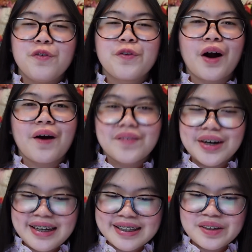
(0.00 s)
for
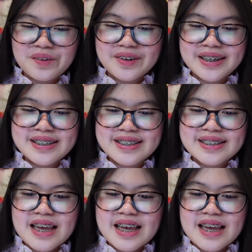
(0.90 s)
our little ones.